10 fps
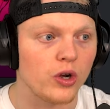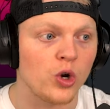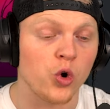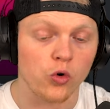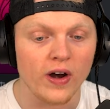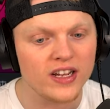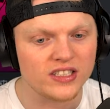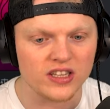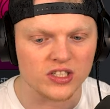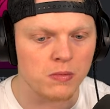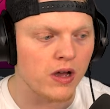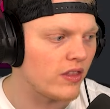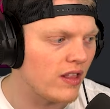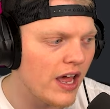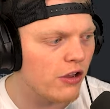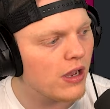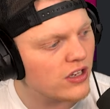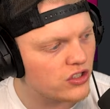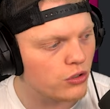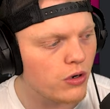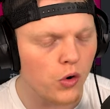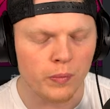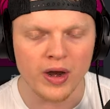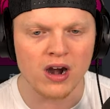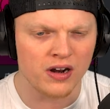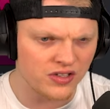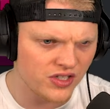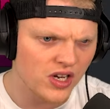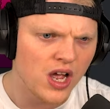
crazy this month. A lot of you guys do know who Pear is.